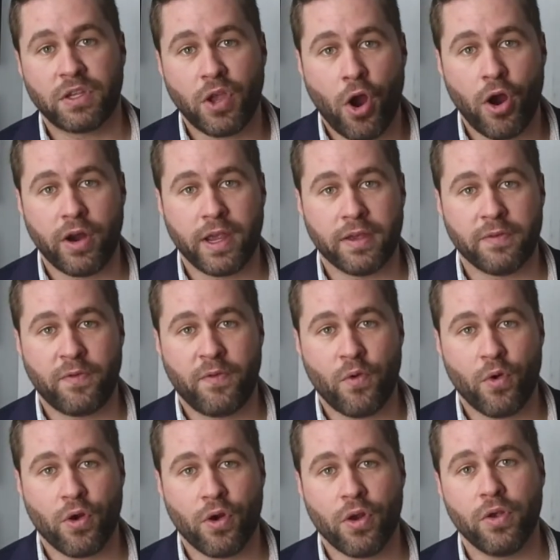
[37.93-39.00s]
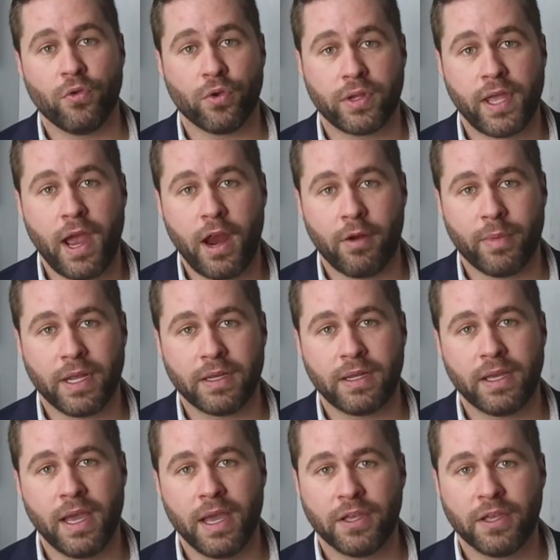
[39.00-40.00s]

target for retirement.